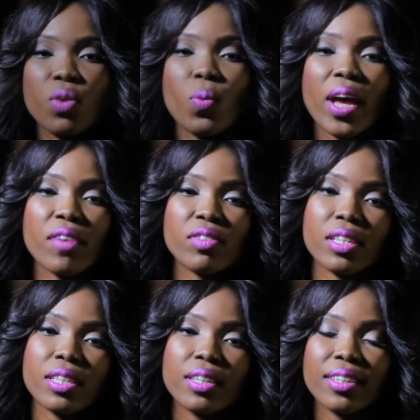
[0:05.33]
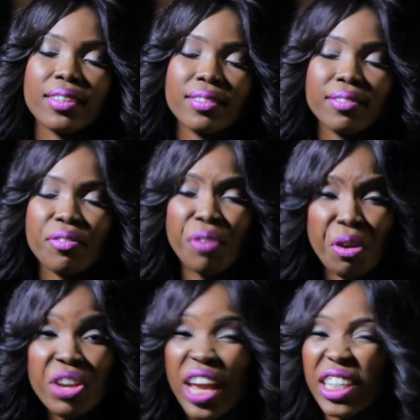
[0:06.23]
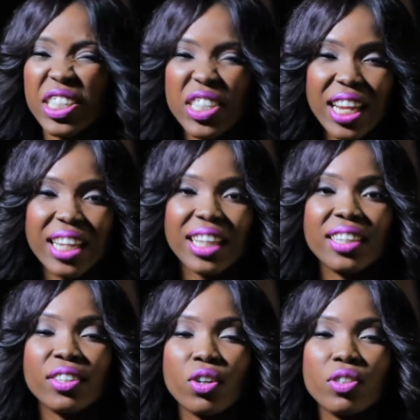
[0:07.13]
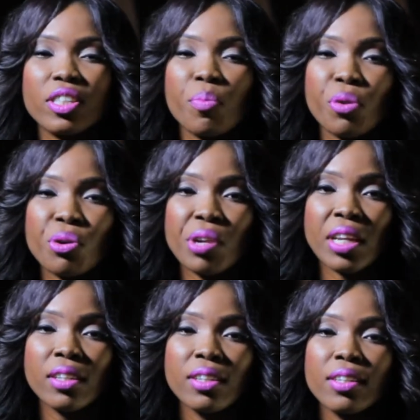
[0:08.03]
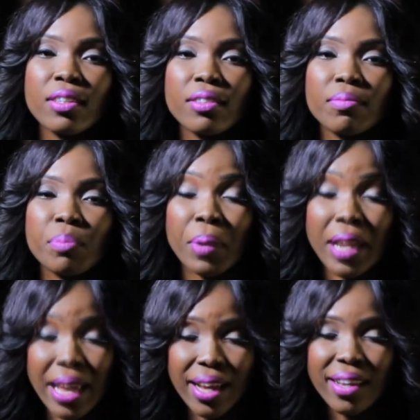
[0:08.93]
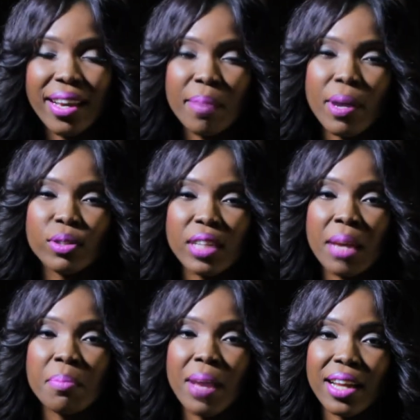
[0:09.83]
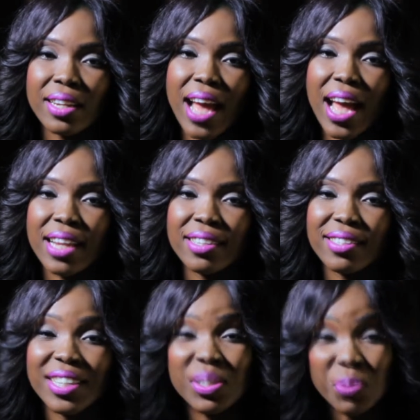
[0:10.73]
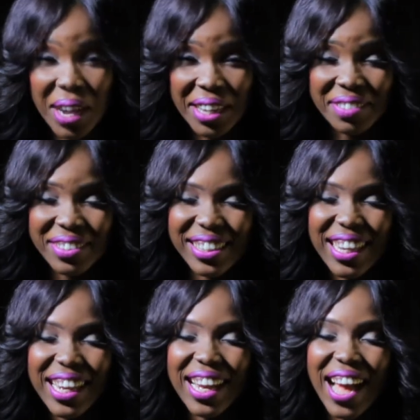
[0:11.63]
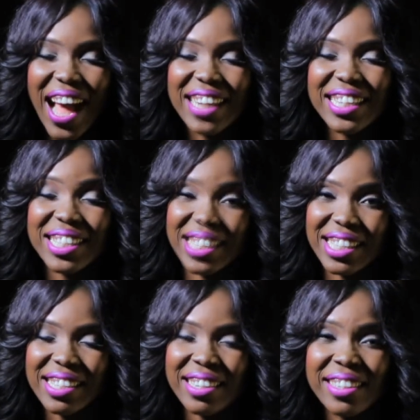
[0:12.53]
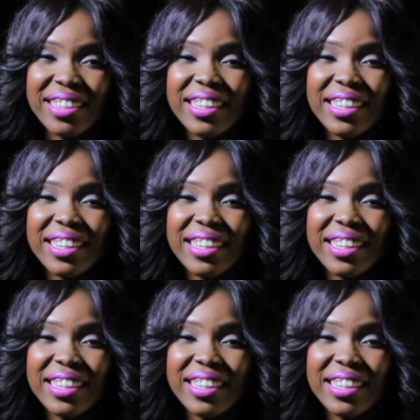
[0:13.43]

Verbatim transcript: The Wives is a very entertaining contemporary play about a man and his wife and a sister.